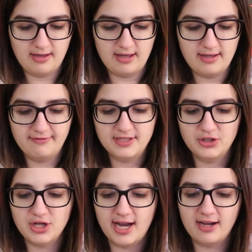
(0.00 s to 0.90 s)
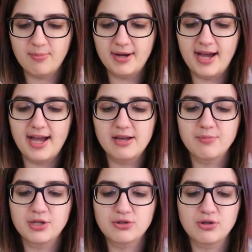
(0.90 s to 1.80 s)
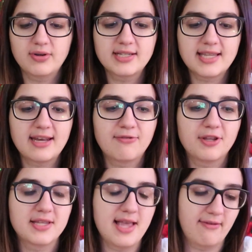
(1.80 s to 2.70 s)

I'll have to check, but I am so excited for this.